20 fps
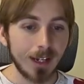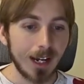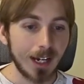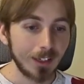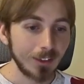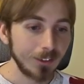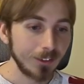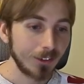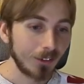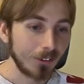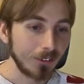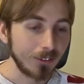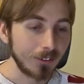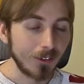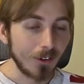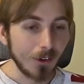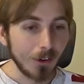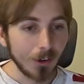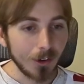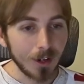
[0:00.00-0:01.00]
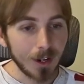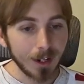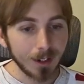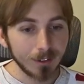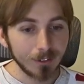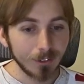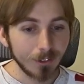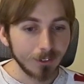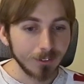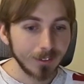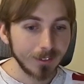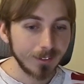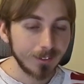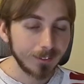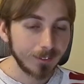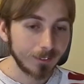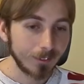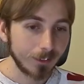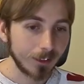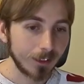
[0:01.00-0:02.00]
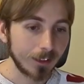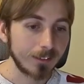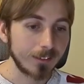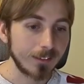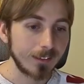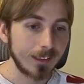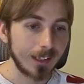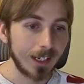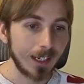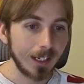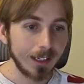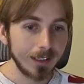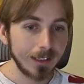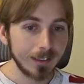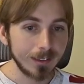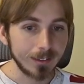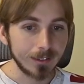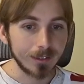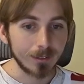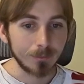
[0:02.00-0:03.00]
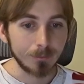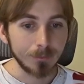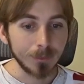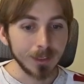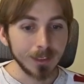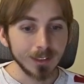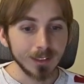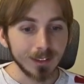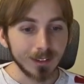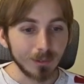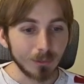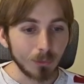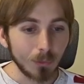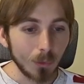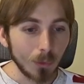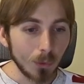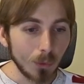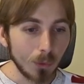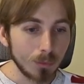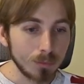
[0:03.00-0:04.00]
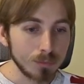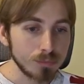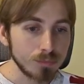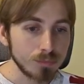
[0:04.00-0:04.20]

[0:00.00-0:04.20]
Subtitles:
don't know how long this is going to stay. The wall,